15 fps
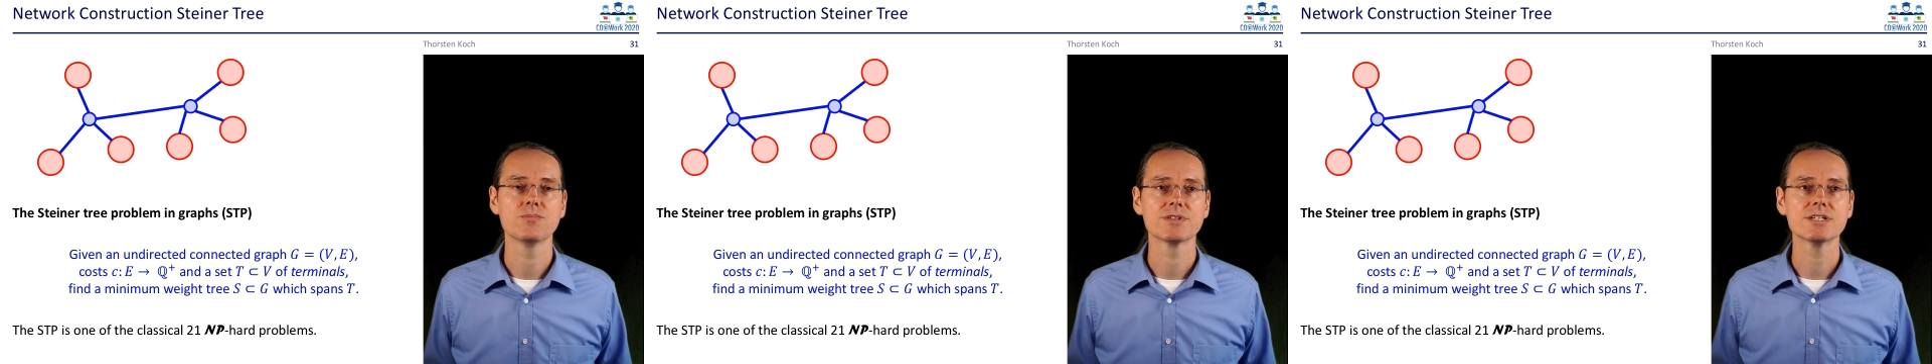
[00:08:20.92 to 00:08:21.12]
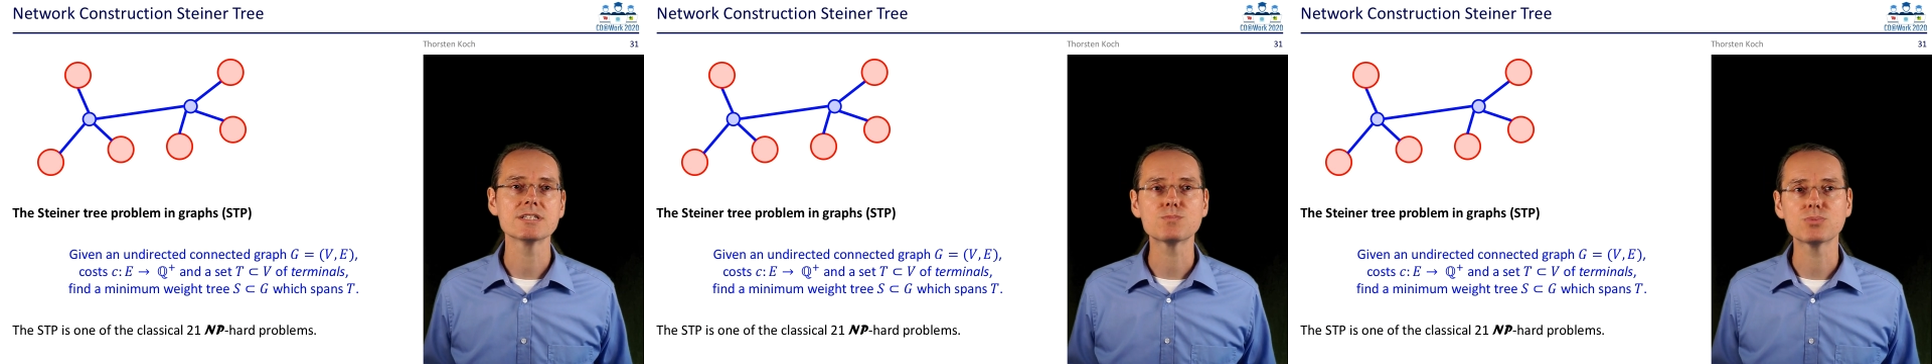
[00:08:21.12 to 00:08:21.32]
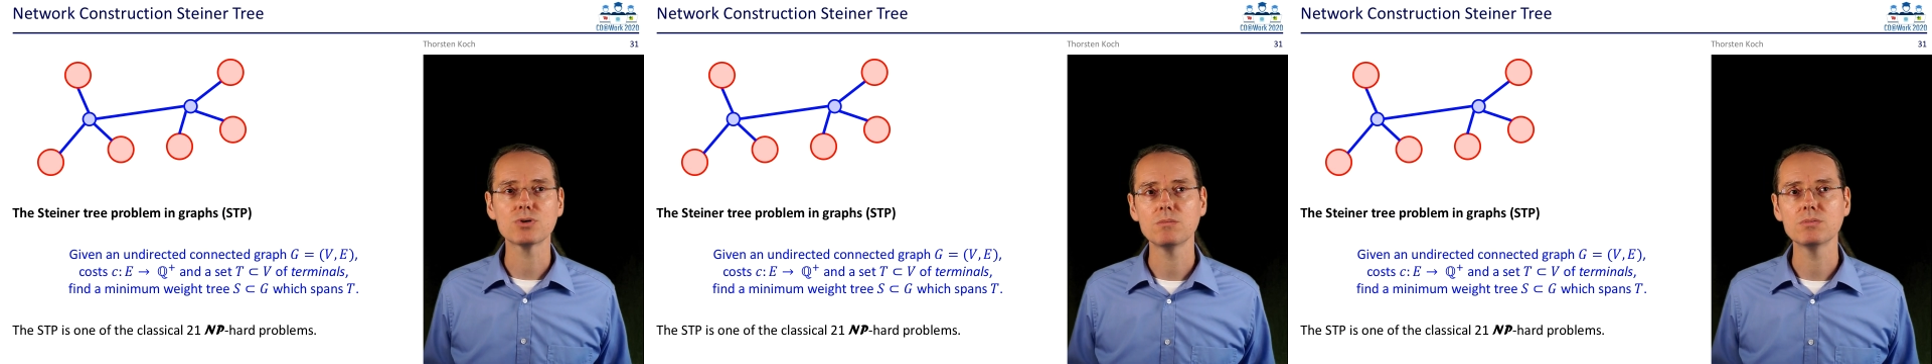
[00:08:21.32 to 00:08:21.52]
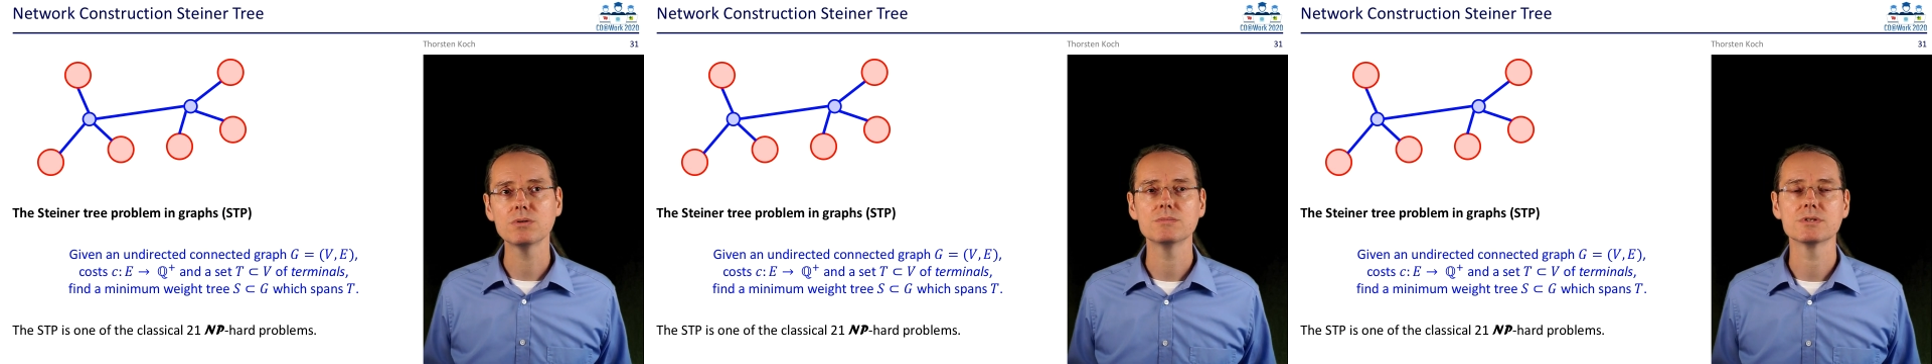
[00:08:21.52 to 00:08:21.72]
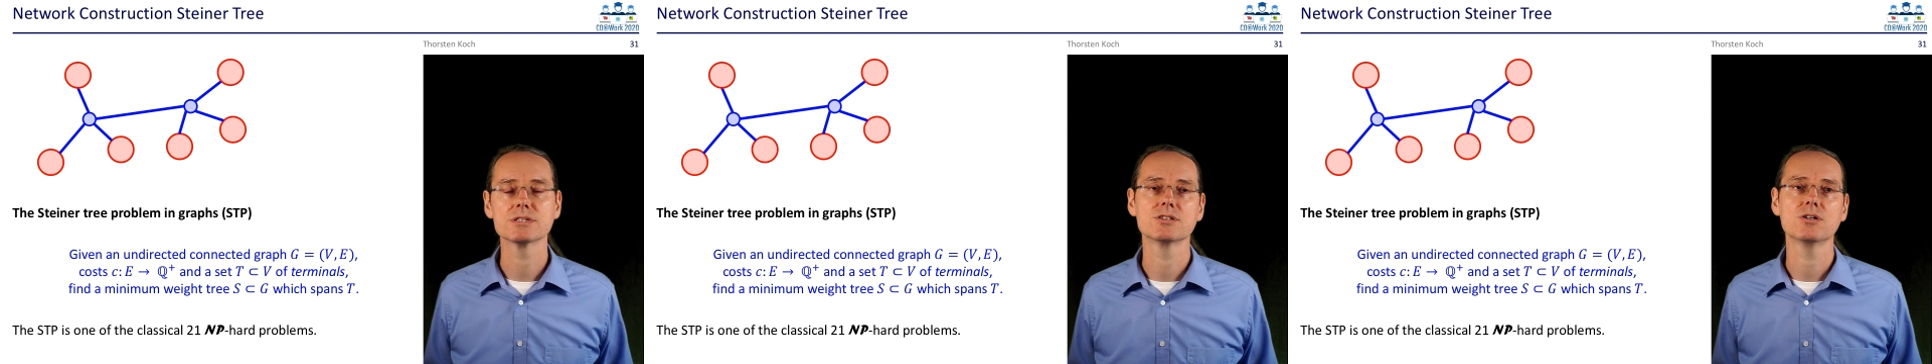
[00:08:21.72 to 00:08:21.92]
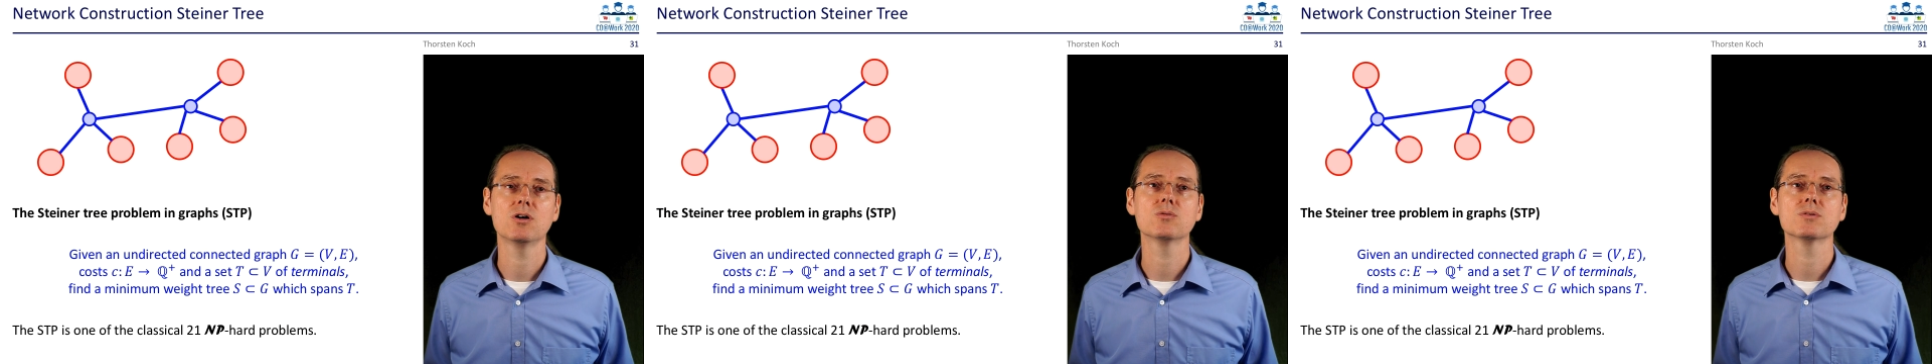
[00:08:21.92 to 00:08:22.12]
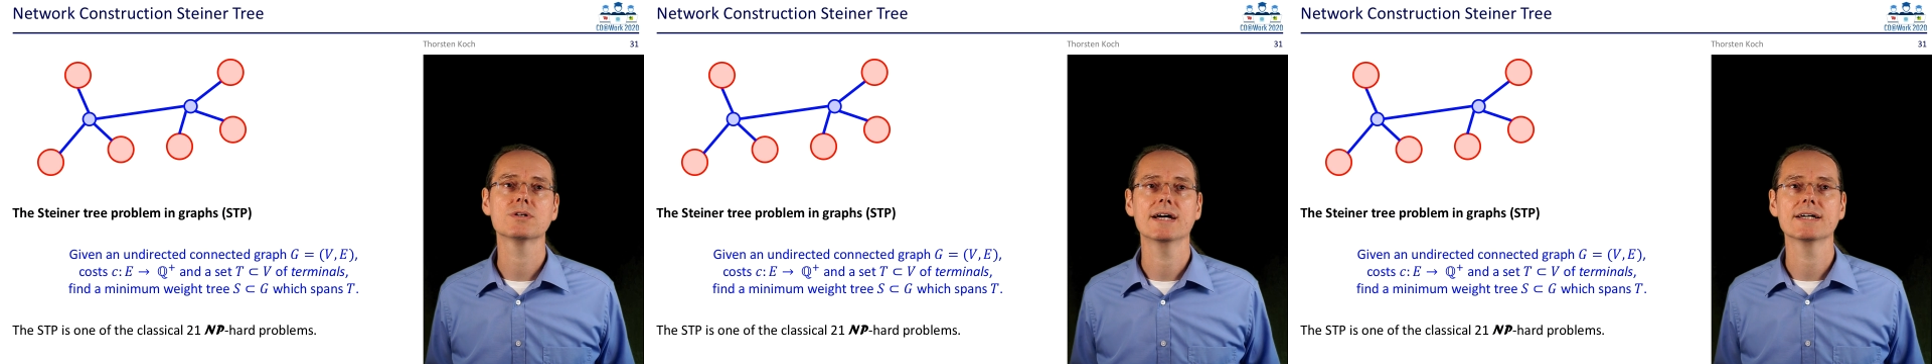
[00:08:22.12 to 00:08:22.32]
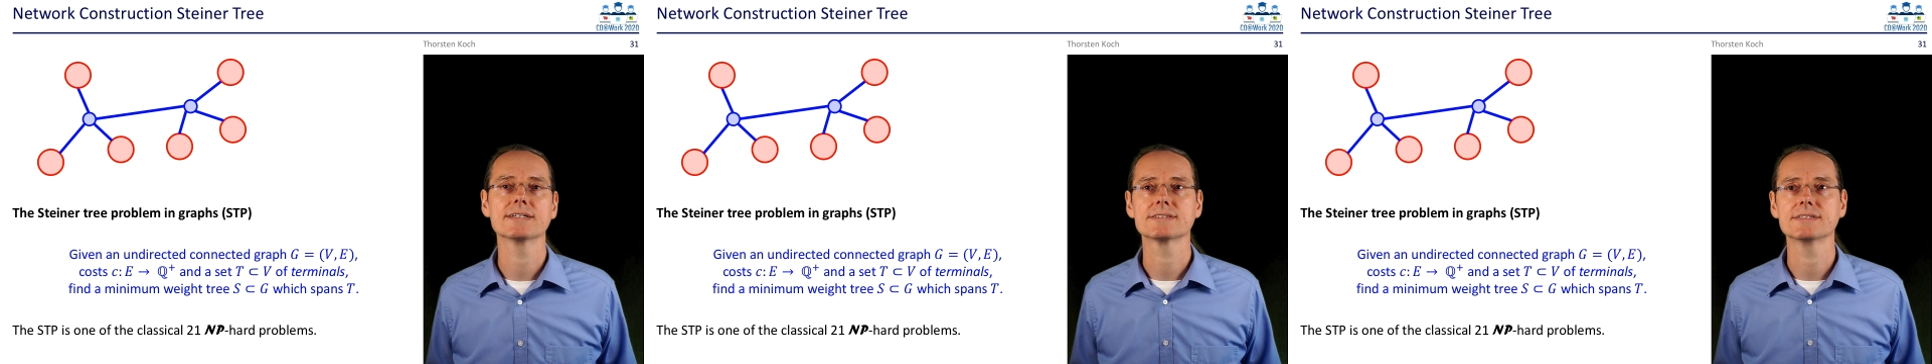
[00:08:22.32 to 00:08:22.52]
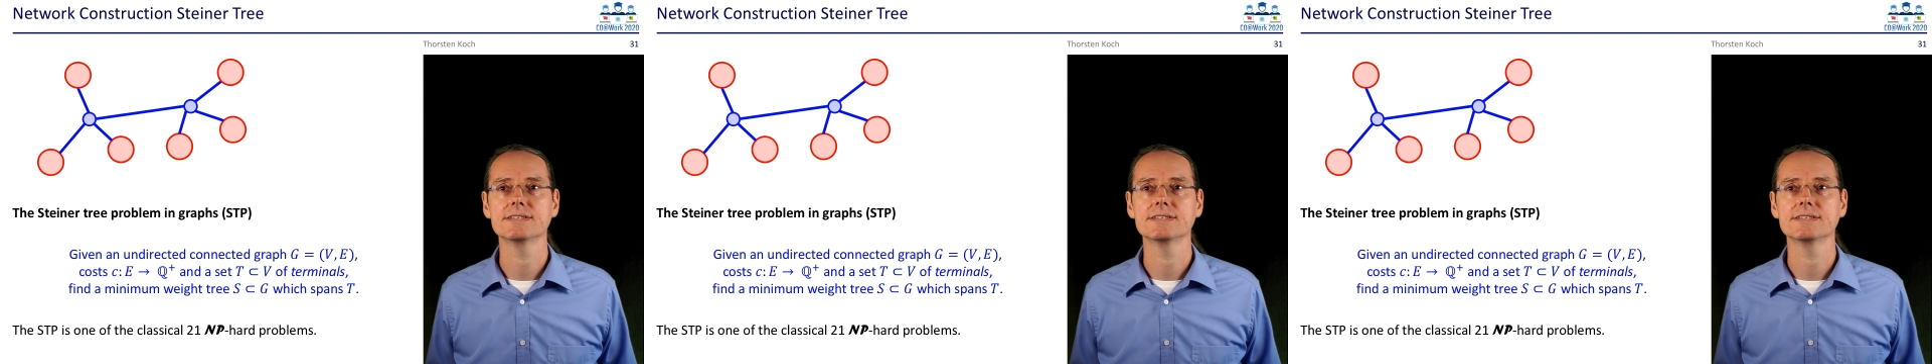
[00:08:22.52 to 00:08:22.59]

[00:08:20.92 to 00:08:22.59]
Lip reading: This problem is known as